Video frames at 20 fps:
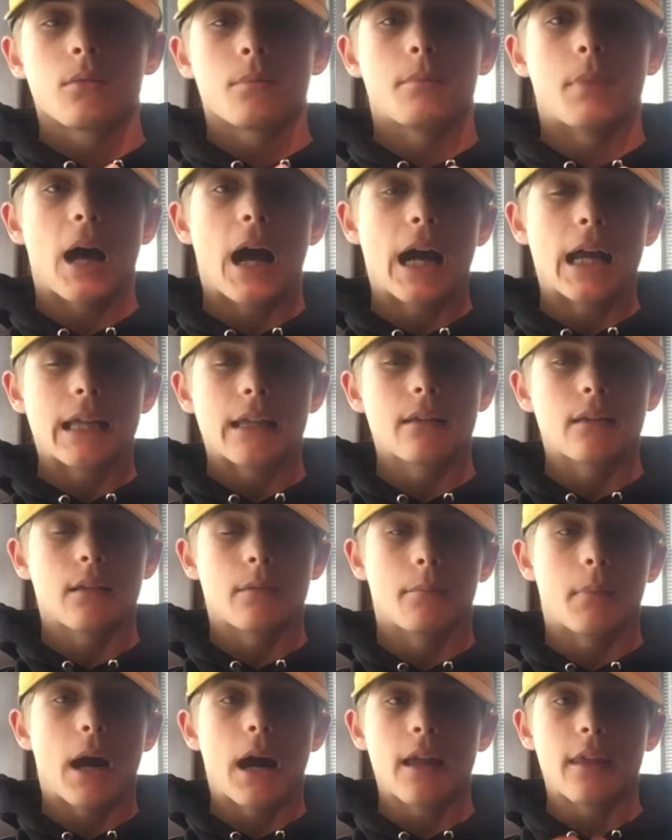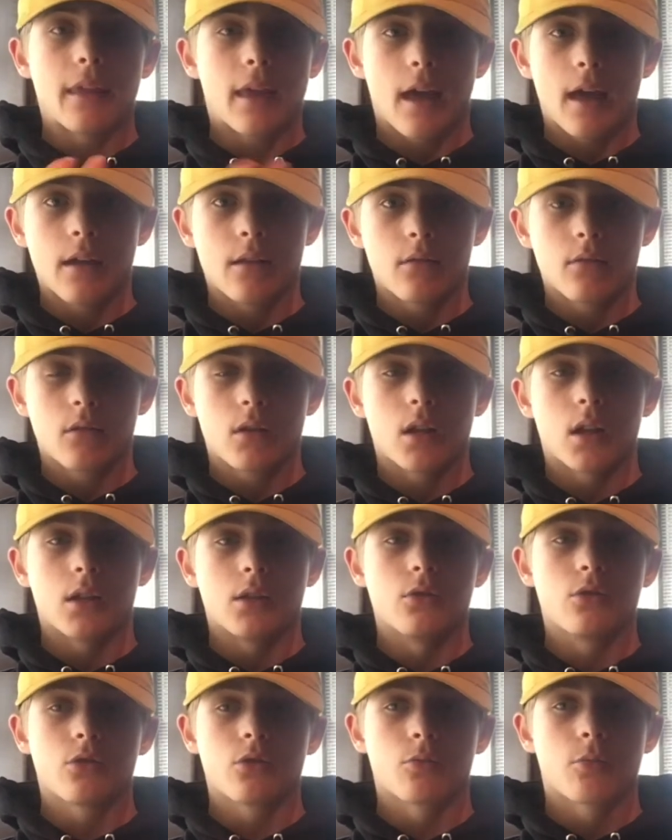buy that and
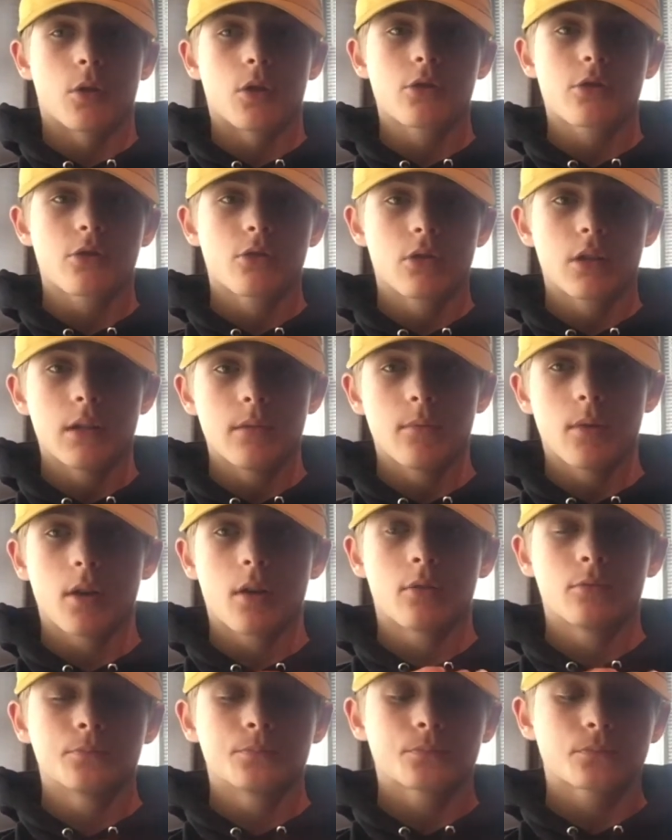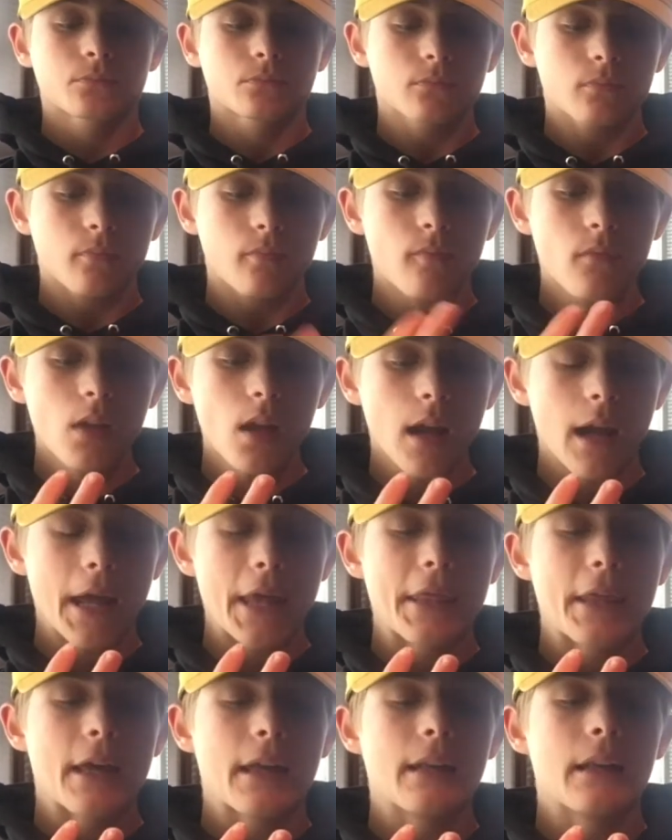use your personal email.
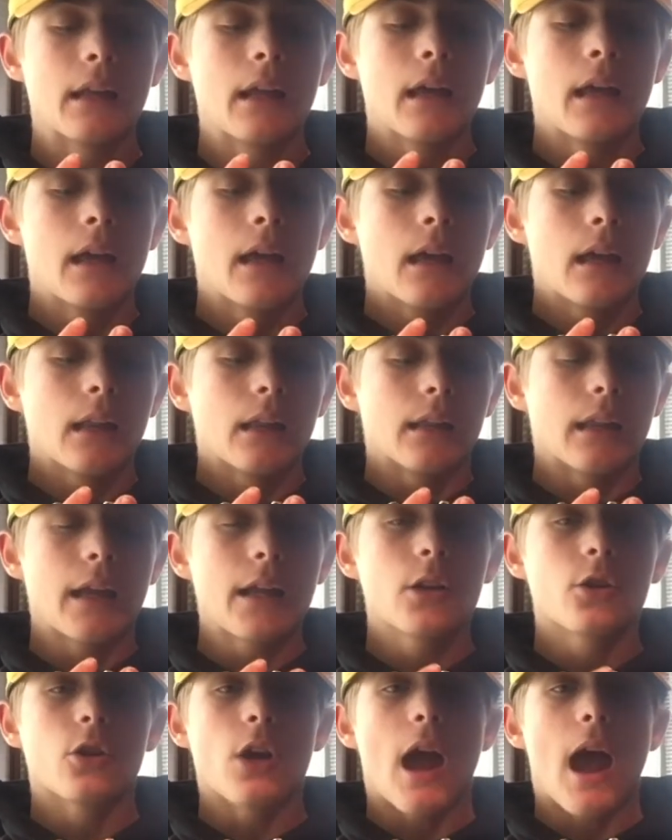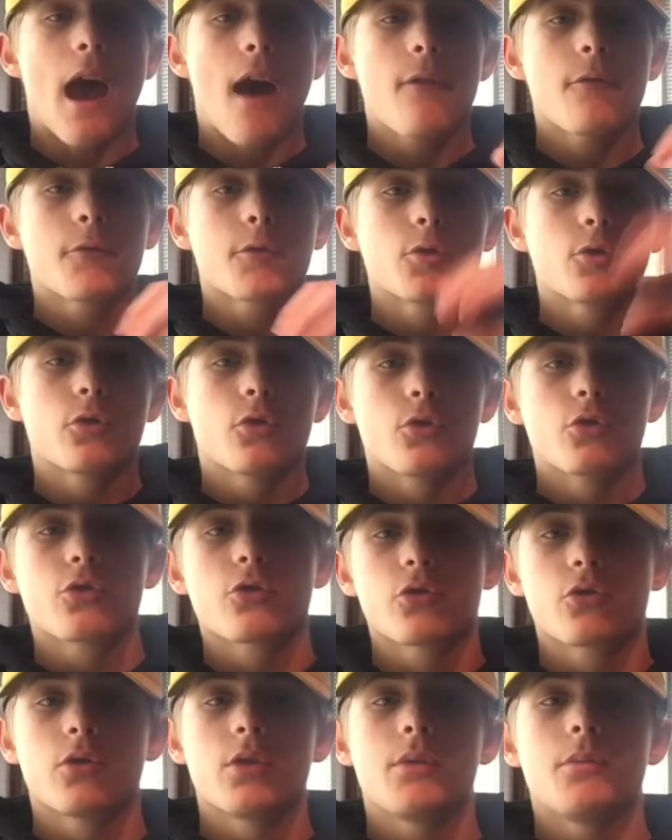And then later, after those
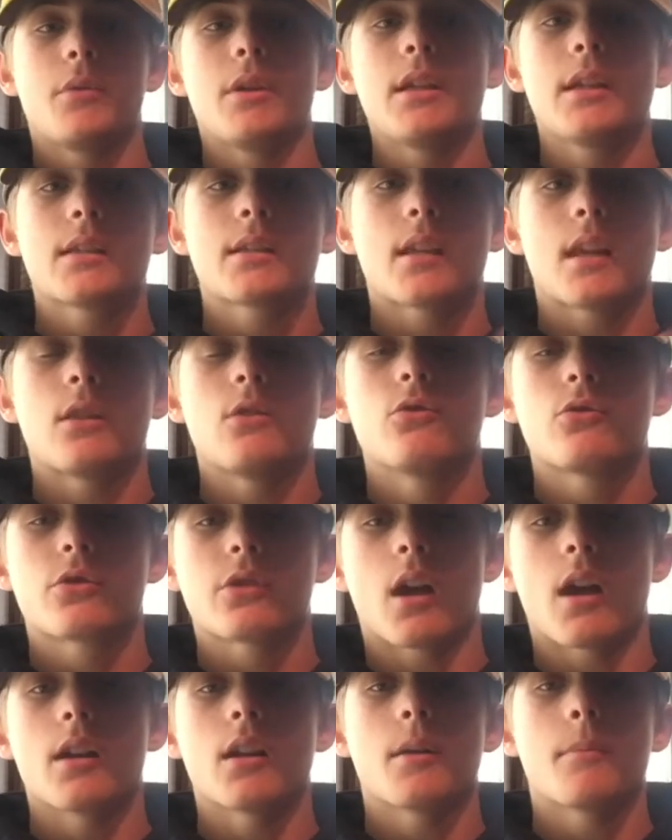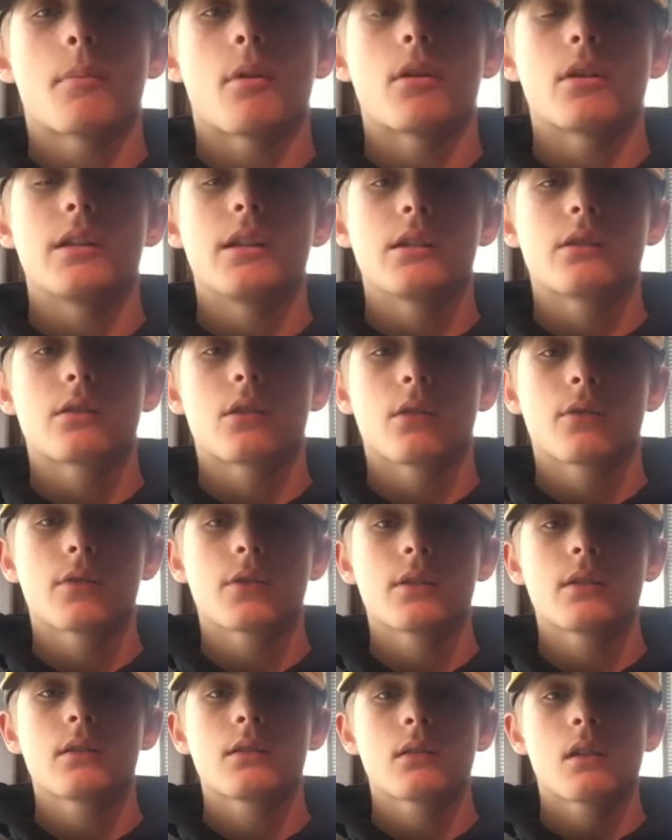3 weeks, and you sign up on
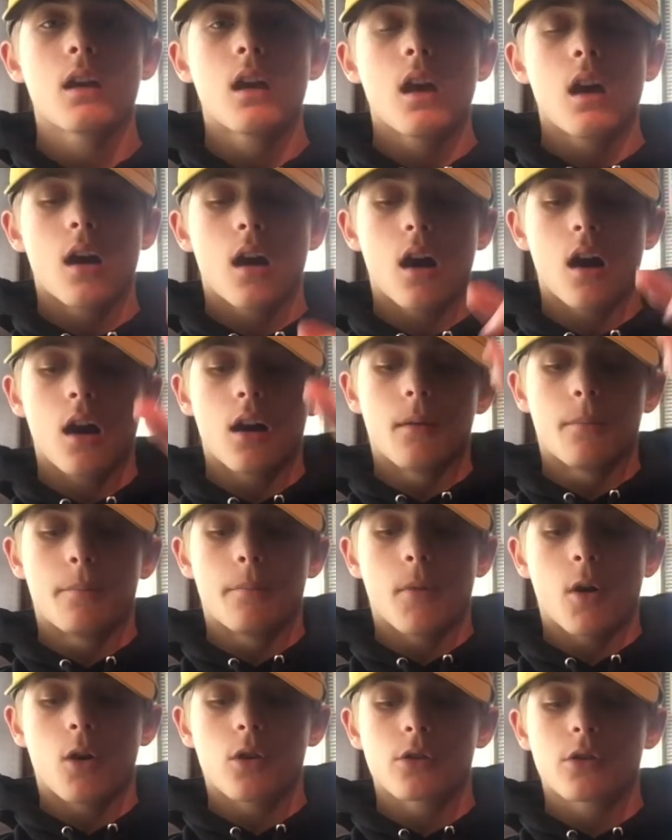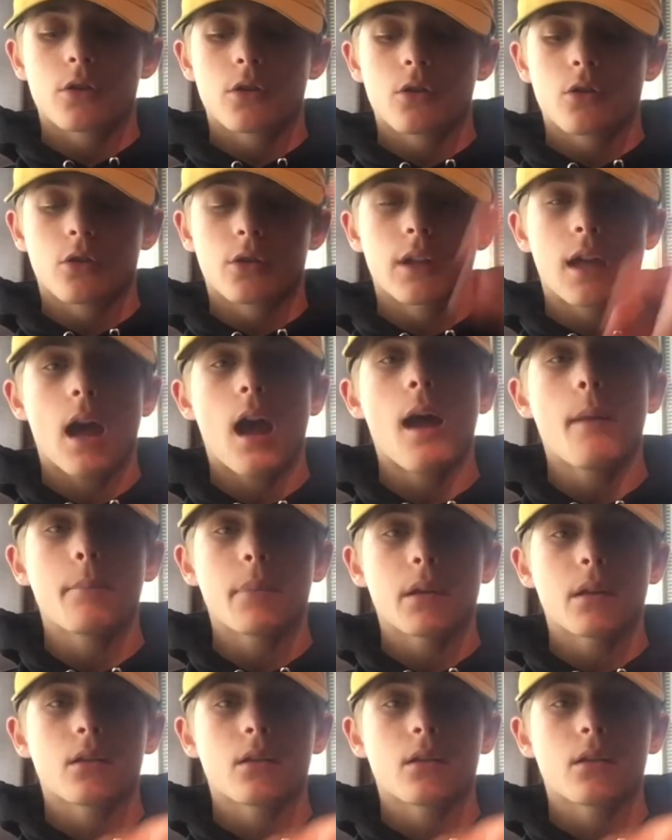e-services, onto your CAP,